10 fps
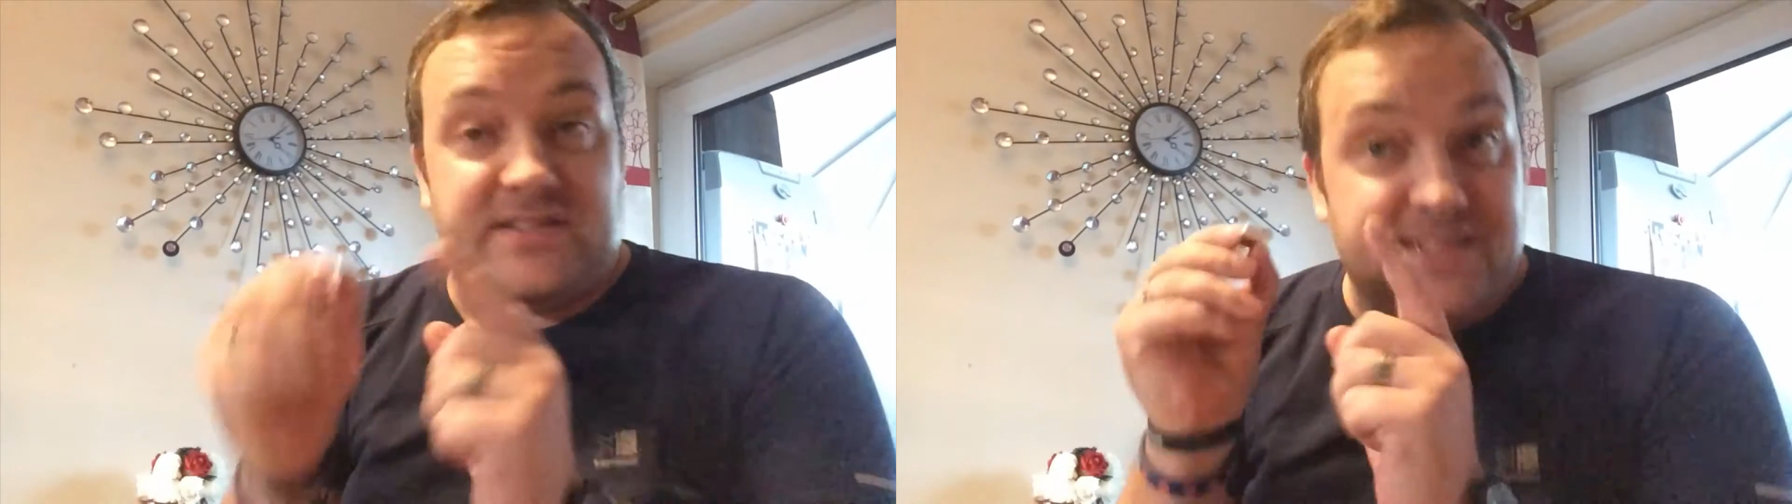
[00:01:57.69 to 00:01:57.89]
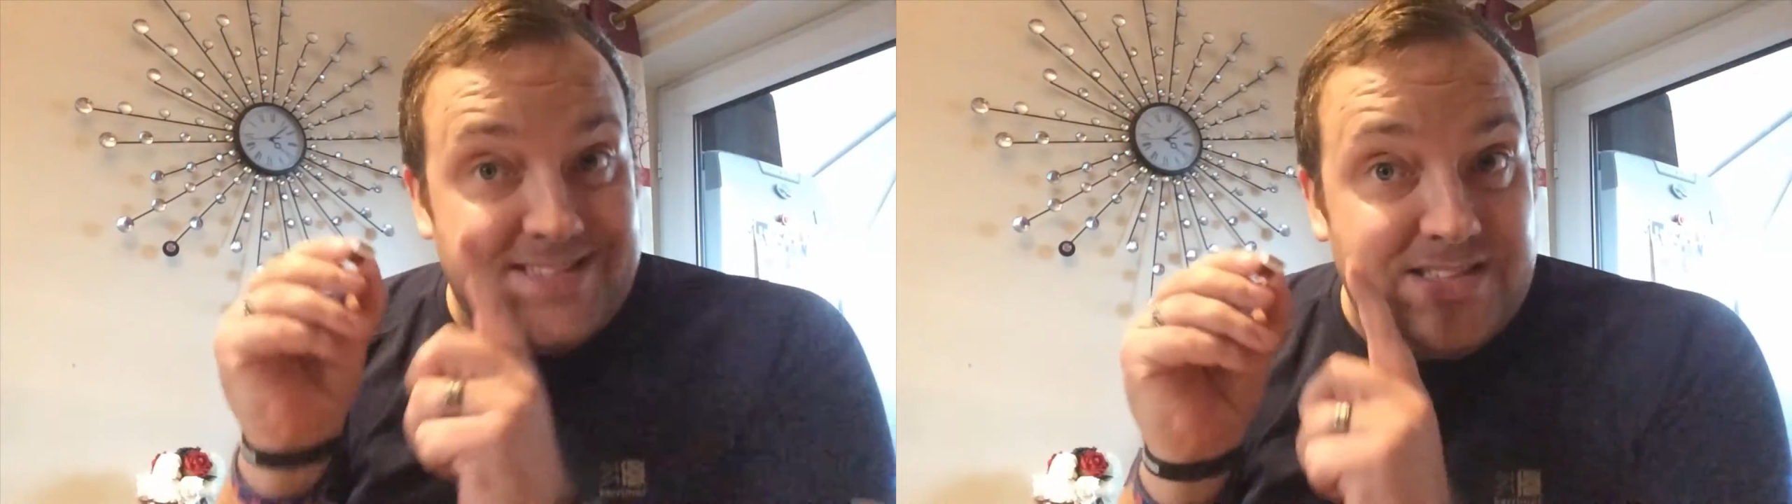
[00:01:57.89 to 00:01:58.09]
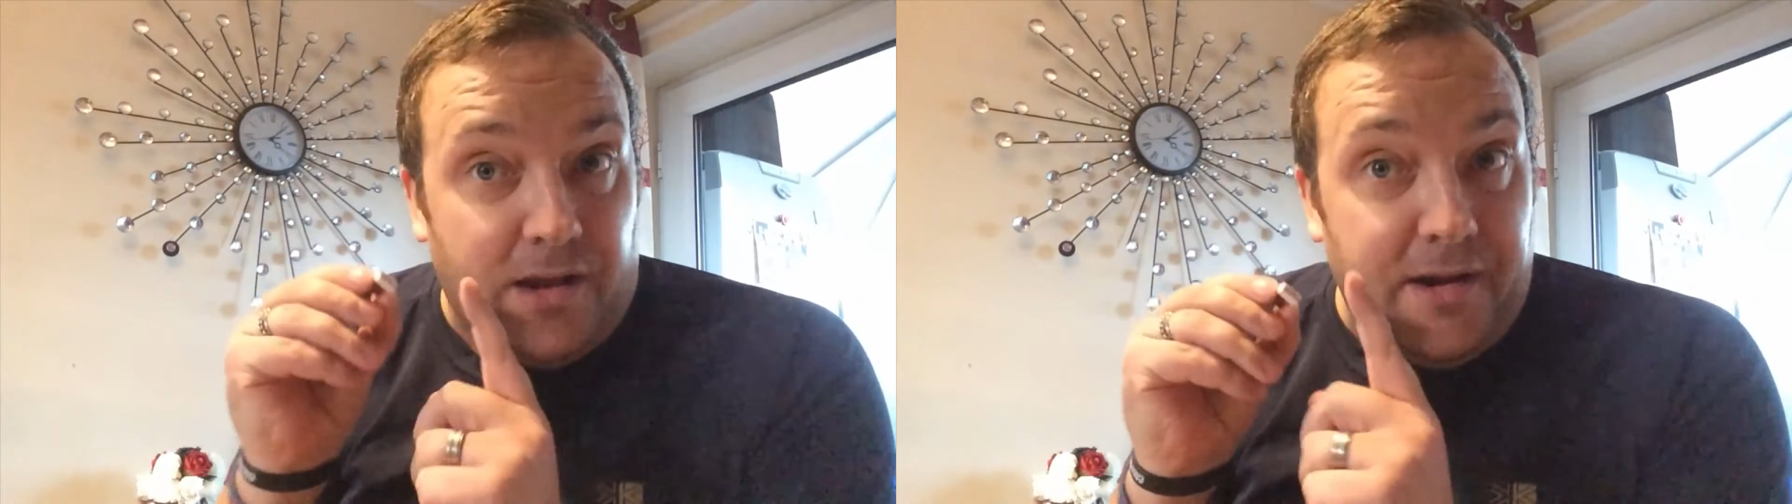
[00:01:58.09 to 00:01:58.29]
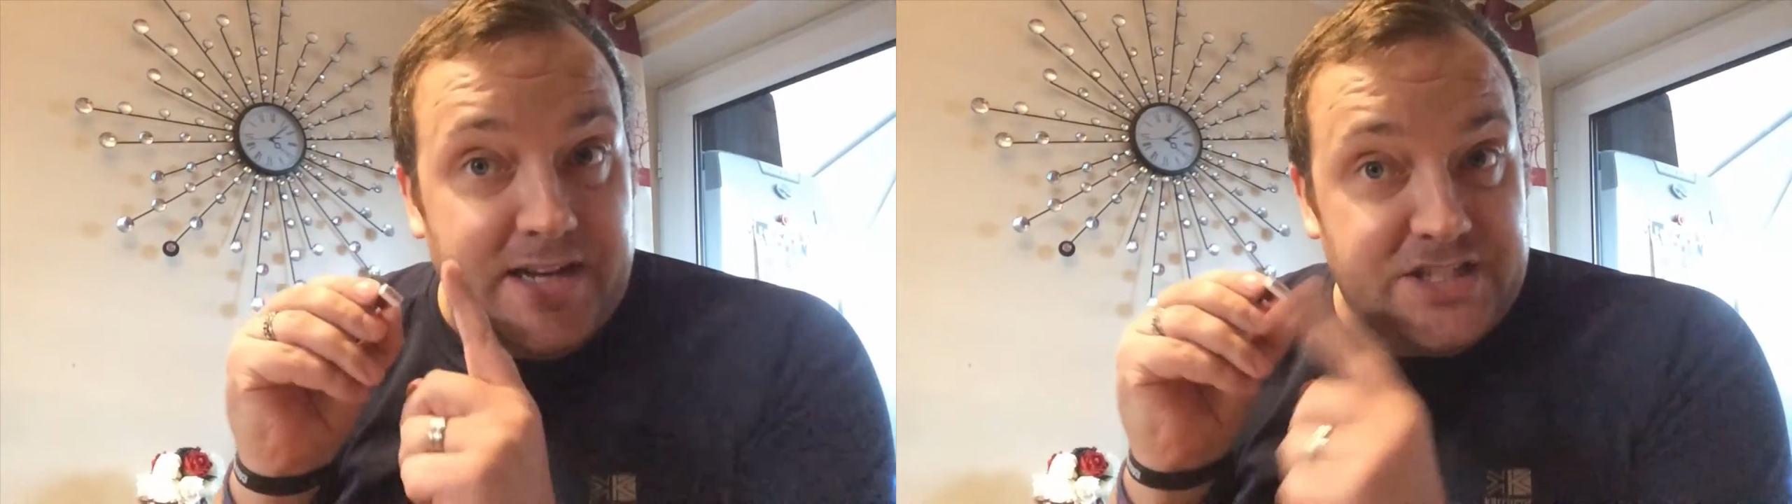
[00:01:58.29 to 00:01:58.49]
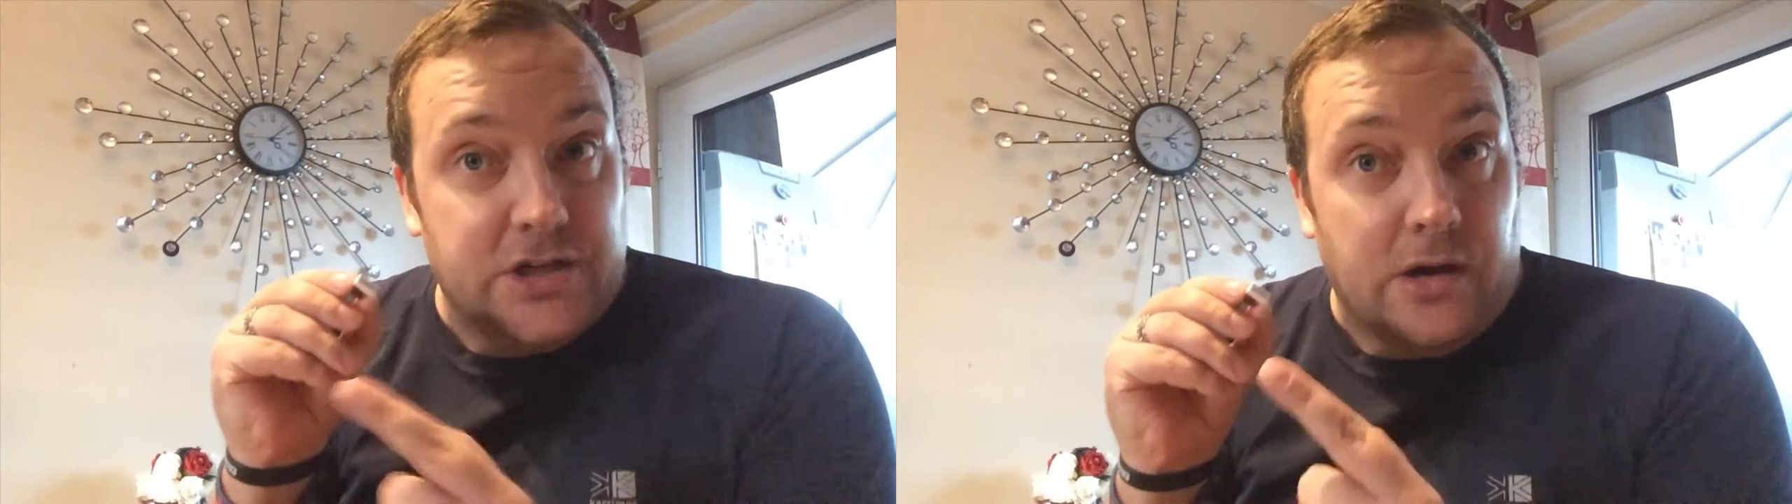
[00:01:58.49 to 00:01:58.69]
This is a
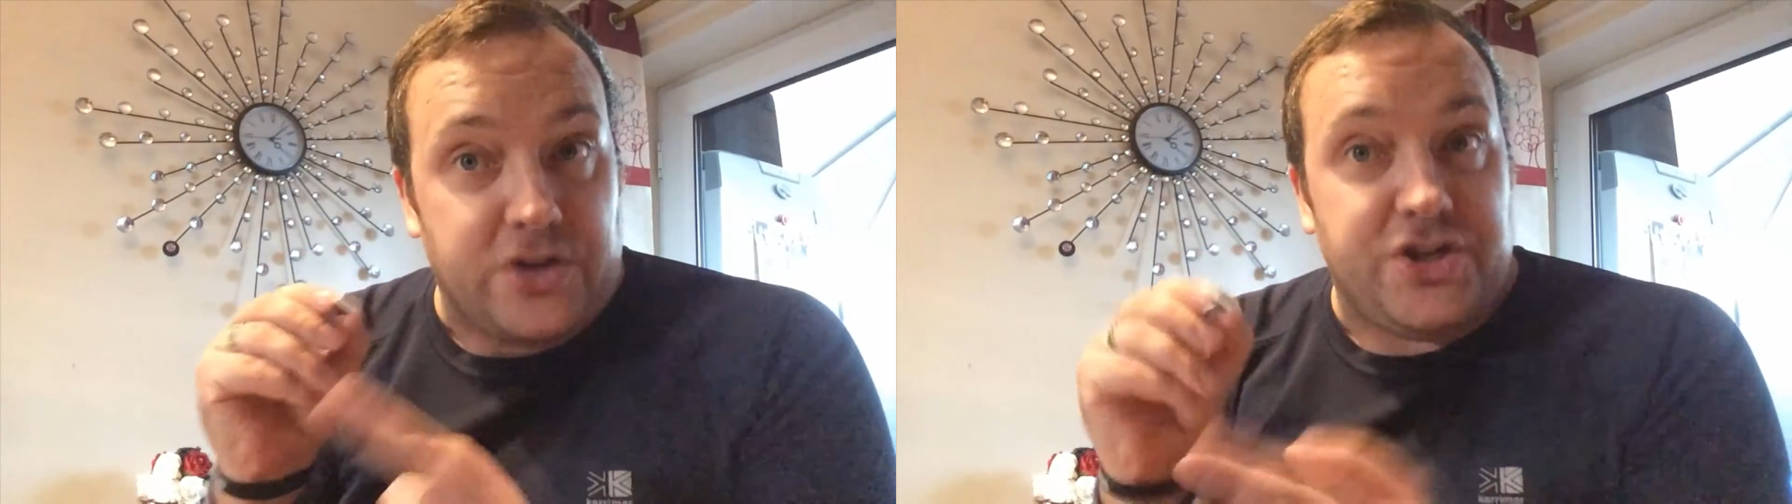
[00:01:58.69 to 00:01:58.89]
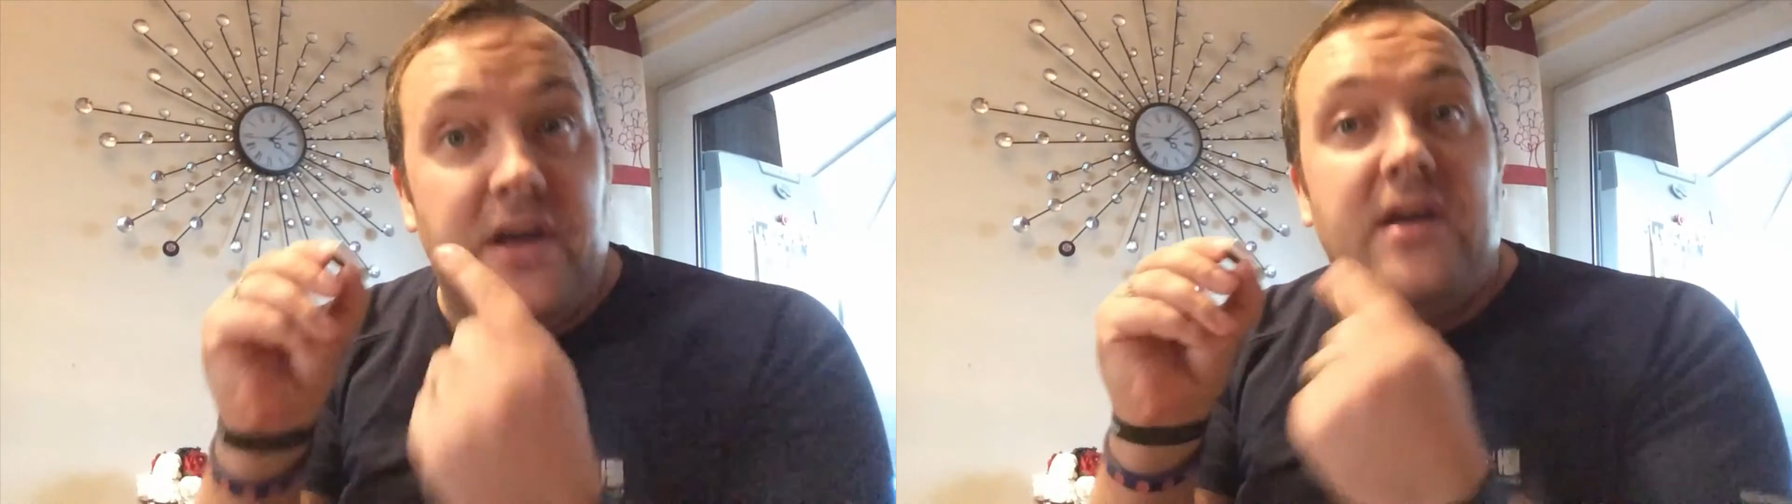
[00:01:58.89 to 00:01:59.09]
nice touch.